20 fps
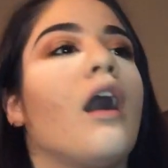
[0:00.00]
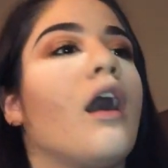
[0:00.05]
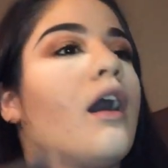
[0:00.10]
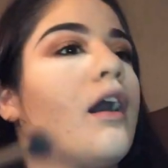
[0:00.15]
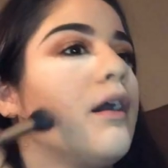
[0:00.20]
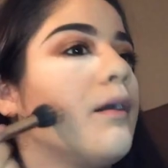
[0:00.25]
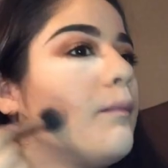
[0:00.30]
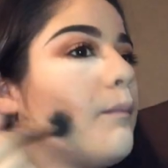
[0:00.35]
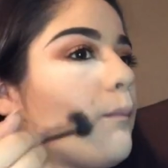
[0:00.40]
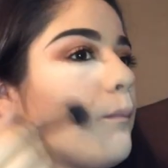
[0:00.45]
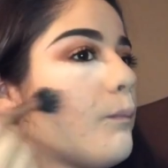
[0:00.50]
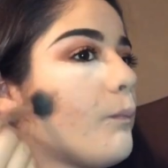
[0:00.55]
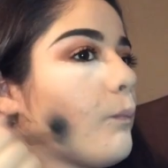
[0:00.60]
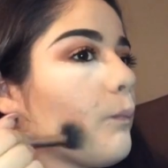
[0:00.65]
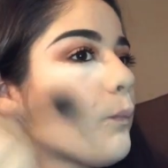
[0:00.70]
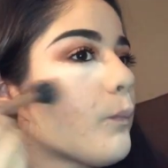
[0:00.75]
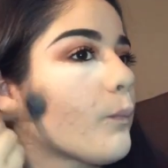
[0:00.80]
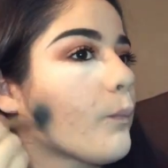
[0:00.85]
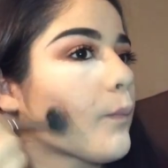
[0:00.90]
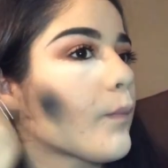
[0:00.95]
I'm
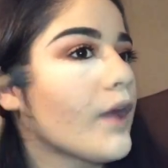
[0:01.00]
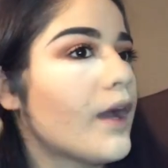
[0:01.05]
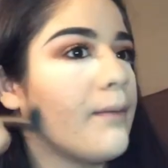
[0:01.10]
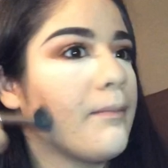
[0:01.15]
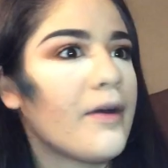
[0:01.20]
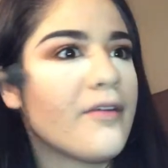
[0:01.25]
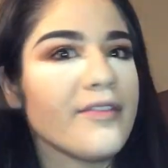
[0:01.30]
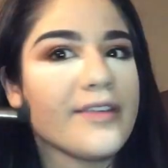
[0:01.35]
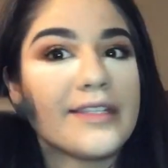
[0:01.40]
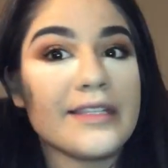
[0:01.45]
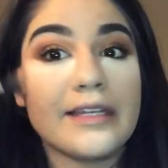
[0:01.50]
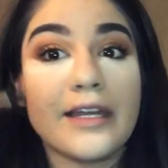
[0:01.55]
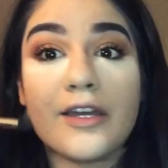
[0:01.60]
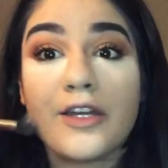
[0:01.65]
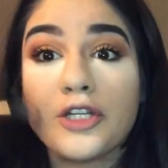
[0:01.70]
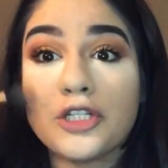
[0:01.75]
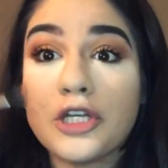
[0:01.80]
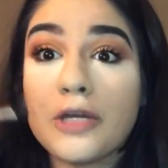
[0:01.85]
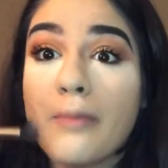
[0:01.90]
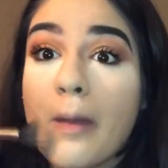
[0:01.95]
obviously not
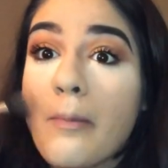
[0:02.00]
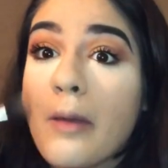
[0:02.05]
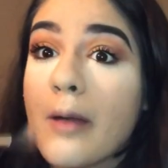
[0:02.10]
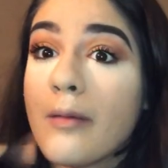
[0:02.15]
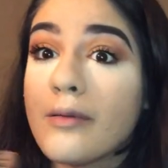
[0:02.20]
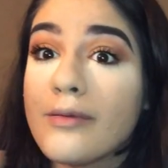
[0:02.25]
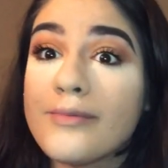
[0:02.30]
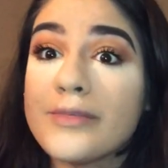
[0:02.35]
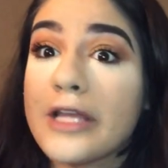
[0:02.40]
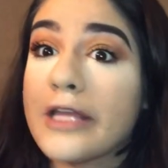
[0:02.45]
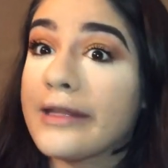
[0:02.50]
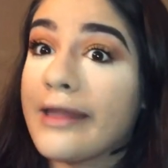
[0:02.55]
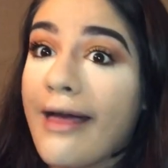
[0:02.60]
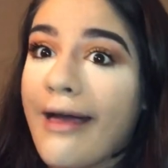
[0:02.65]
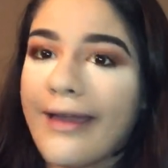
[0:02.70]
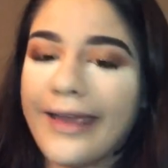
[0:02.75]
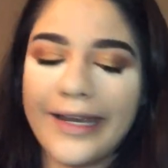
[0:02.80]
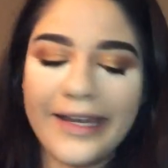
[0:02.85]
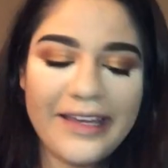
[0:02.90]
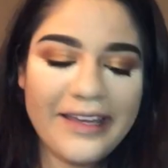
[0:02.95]
gonna share my problems
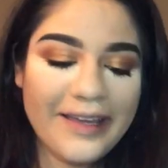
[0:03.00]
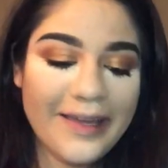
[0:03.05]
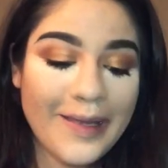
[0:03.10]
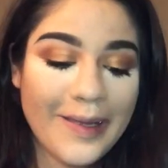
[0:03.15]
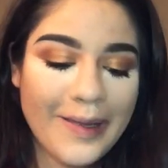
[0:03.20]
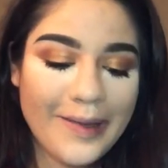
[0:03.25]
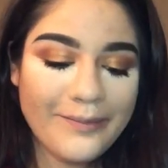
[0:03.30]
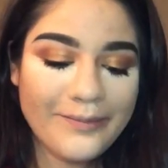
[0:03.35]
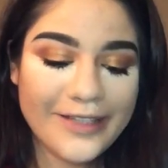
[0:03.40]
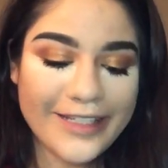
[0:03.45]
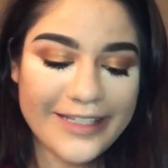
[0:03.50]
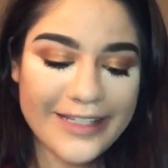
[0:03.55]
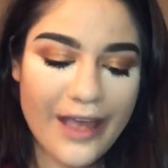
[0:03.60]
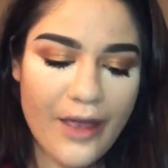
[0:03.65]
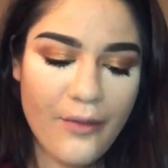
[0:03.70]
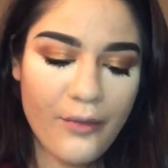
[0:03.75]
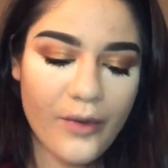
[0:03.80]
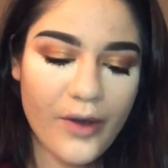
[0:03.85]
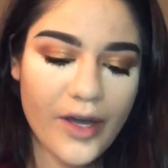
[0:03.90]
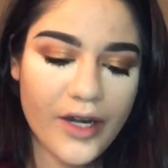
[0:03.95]
online, because
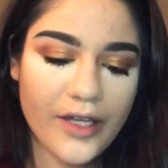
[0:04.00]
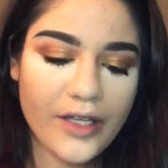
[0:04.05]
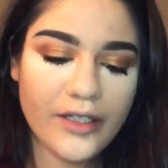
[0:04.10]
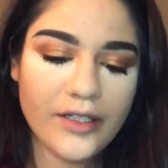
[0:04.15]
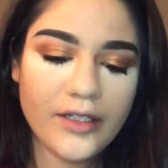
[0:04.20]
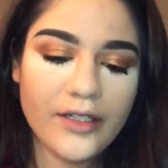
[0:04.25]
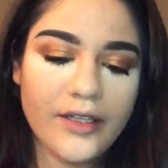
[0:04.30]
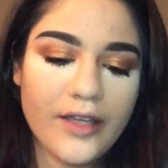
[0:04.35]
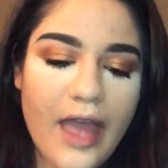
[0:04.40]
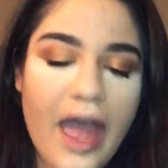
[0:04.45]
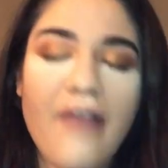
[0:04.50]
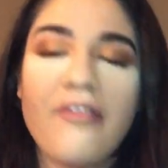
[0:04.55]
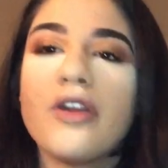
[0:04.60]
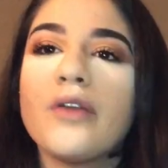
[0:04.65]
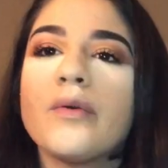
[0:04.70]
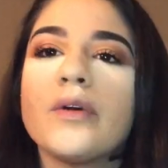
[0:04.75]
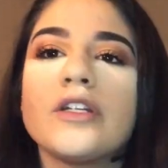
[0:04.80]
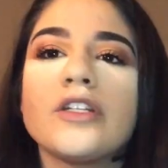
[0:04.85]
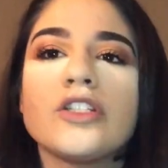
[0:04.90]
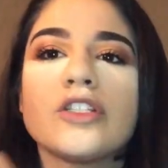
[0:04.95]

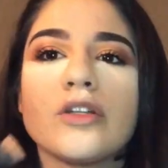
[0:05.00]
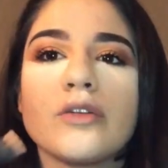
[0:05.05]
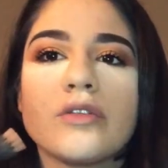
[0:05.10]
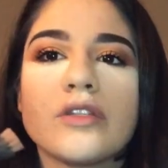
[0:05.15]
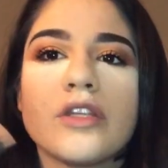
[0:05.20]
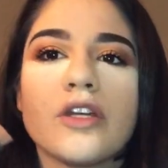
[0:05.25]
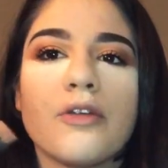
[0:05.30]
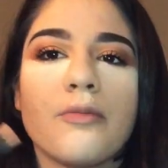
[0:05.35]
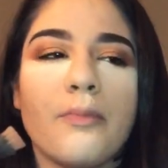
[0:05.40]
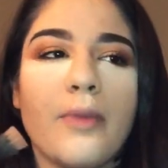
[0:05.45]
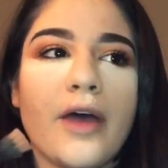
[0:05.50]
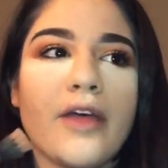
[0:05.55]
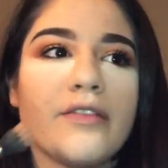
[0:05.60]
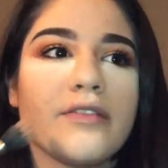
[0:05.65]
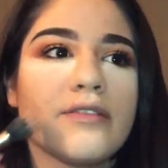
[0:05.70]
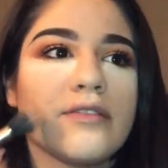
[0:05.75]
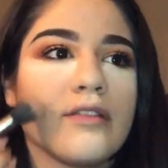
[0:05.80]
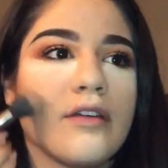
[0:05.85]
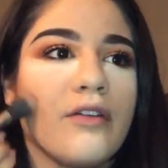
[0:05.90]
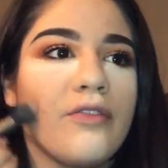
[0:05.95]
everyone shows their
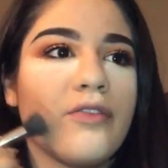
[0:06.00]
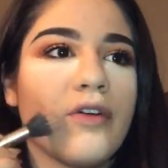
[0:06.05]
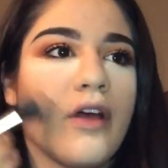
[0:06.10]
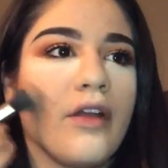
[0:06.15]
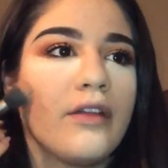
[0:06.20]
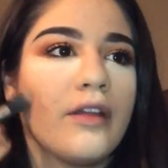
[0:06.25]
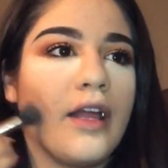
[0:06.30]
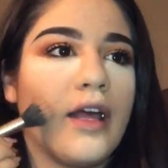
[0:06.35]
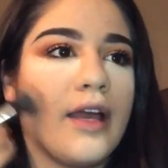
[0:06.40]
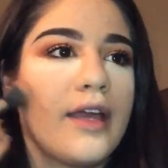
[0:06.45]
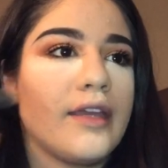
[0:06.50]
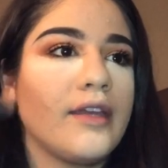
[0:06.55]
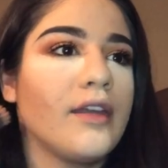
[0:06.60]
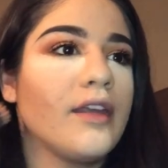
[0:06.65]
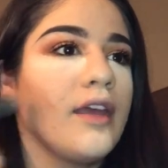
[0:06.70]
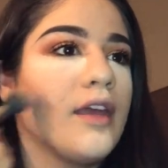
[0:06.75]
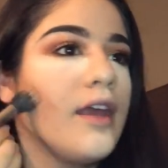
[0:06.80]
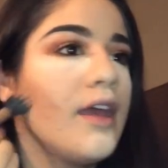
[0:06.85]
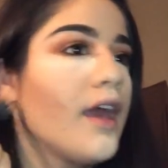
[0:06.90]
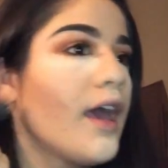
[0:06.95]
best self
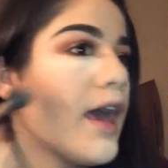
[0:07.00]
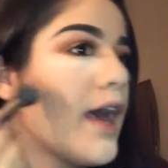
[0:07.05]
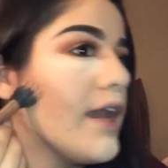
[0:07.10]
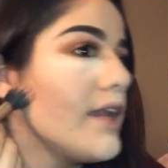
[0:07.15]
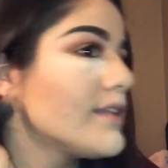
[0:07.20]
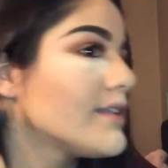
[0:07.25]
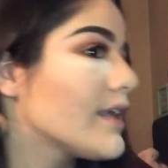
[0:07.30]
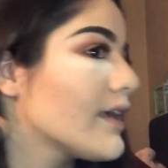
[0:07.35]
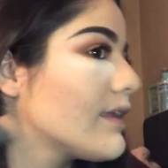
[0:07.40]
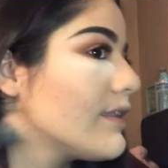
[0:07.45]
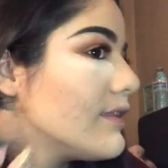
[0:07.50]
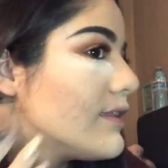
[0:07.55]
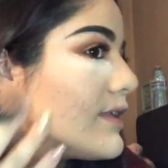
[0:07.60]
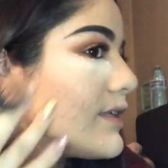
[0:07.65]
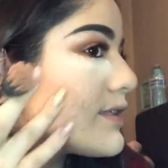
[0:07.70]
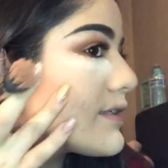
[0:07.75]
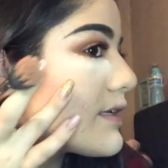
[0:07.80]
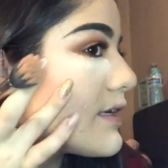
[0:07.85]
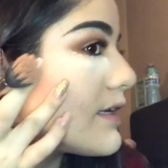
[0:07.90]
online, and it's like, this